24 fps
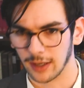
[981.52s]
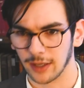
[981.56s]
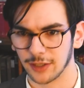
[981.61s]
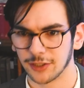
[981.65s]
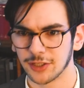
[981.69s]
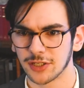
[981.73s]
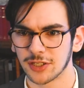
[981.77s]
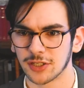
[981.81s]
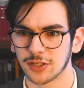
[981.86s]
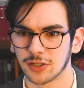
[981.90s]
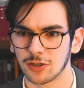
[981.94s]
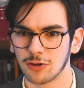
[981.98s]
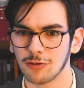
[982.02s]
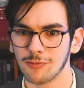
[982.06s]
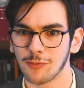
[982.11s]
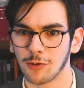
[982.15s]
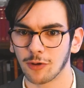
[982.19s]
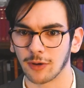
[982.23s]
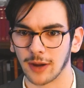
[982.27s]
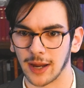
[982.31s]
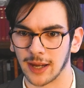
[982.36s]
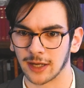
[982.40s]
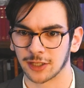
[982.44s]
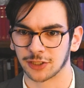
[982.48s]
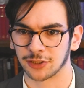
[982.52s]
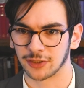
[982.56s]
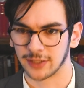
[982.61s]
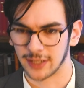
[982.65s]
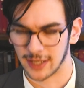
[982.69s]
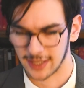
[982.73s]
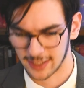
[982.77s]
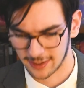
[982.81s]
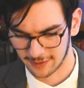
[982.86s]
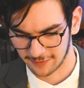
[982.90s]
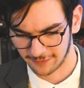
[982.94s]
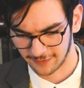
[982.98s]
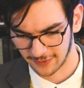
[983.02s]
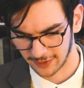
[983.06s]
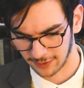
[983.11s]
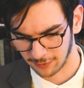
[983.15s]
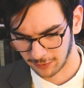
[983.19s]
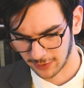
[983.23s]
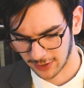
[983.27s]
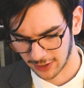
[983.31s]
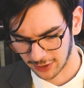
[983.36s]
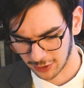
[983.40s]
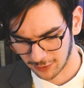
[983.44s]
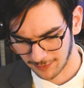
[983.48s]
Just two more, actually. I have
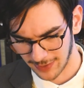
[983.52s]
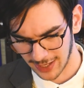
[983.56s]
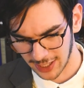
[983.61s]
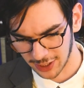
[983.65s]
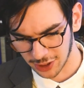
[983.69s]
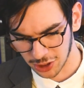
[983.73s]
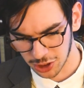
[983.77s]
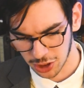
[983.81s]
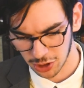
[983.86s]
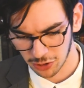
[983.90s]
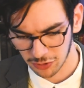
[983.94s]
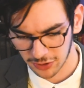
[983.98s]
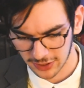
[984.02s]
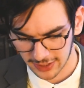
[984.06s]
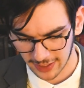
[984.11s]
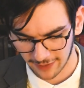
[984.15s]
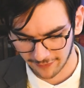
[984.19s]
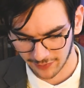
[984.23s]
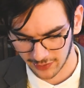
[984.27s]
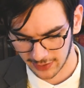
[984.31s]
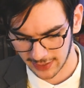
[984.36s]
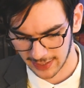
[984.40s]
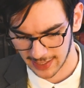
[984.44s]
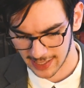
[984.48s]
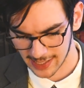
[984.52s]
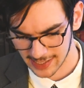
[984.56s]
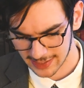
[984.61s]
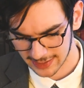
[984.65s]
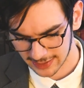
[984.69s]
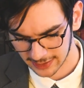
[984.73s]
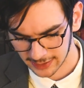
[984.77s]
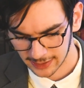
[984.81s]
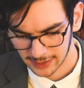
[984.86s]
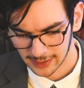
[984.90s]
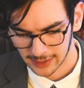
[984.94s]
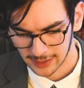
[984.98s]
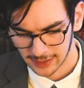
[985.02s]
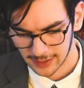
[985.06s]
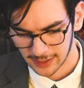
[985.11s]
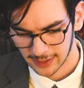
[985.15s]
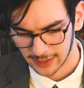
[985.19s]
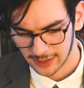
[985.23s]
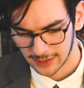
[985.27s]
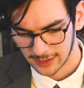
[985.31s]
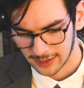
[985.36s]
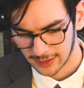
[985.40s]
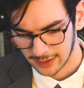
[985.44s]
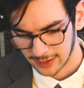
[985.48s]
one on page 278.
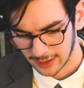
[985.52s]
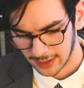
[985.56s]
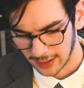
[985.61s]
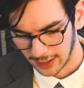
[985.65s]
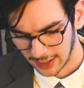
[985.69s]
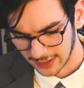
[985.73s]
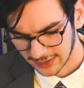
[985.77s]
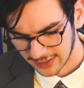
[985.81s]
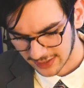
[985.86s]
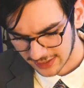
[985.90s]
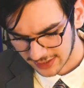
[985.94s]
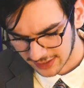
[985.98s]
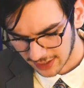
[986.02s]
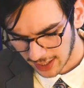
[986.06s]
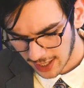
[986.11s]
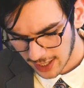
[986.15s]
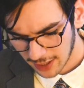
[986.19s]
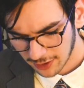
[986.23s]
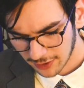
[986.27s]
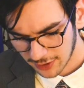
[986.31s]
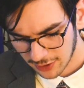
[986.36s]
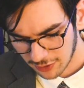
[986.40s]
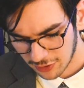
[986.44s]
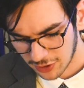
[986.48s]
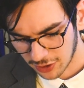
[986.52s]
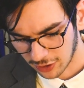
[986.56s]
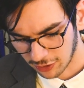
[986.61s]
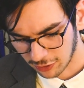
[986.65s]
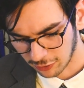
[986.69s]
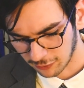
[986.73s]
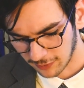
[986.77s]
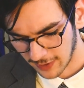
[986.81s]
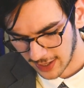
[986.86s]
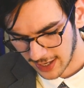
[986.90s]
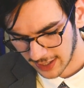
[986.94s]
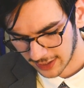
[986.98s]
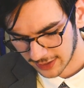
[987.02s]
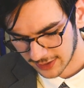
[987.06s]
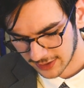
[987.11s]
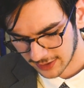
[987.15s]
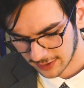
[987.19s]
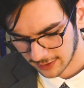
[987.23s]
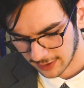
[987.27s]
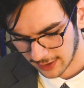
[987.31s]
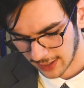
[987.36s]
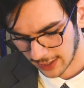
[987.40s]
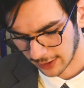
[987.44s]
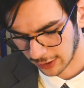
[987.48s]
I desire you to
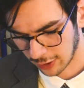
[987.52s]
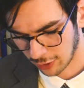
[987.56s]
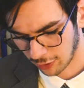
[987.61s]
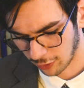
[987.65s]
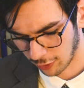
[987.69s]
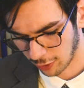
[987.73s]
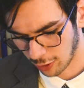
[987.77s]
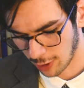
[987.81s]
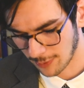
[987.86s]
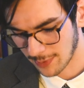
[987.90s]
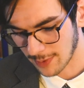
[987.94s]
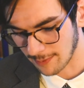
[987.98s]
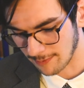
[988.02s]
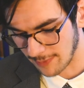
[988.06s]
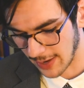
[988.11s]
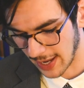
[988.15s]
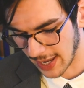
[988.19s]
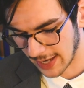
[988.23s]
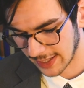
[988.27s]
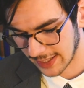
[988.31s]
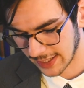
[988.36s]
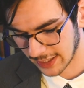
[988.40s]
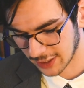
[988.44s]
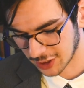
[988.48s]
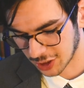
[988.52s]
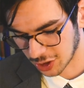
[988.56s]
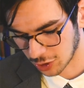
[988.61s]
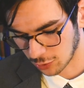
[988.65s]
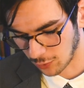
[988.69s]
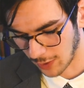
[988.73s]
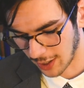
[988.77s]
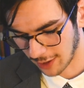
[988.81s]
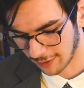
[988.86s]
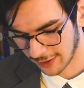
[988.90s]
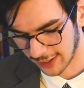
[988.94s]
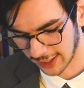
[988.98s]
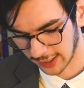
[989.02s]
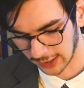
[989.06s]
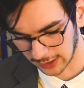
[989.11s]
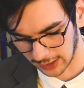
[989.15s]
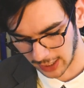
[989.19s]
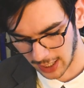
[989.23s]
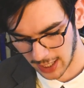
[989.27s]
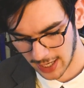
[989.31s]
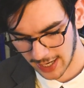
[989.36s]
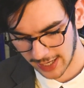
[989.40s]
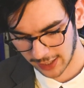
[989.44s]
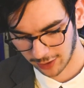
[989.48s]
correct and curb banning, swearing,
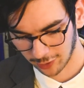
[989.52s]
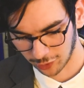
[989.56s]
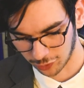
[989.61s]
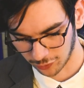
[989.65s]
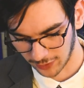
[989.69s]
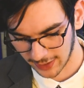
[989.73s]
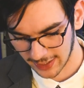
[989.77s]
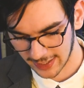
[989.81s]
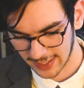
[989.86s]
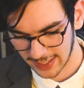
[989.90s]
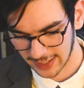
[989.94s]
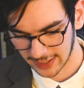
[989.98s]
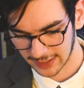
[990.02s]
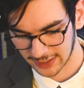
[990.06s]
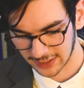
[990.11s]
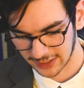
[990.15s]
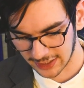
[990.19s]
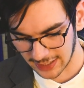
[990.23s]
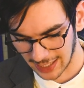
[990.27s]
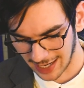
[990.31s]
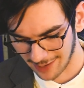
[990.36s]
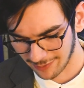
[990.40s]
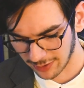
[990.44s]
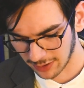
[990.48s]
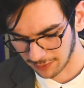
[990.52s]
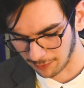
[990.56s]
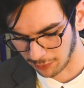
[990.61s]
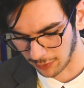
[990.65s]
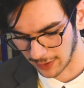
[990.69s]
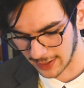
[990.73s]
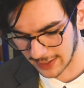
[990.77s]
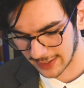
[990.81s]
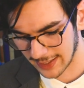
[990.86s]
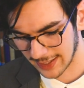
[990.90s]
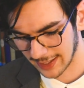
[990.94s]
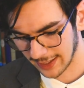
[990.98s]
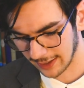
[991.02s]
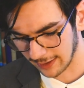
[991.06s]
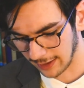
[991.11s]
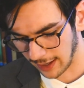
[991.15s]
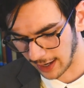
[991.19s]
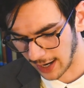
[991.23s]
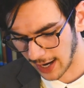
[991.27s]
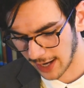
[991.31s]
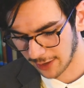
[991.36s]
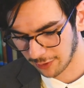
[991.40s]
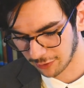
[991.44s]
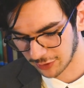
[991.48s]
lying, drinking, Sabbath breaking, and
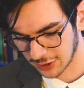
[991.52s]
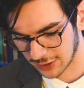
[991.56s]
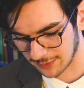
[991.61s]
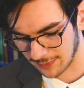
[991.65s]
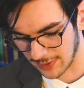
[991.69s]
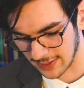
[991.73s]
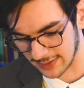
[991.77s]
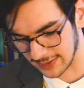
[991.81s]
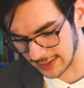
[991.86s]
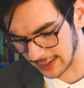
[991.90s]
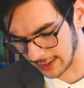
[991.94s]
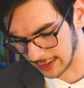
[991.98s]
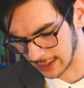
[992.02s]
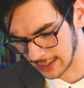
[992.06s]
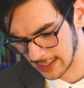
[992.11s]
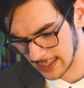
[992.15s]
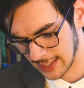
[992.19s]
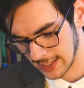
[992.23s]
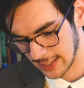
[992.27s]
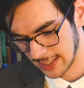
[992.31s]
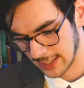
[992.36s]
idle spending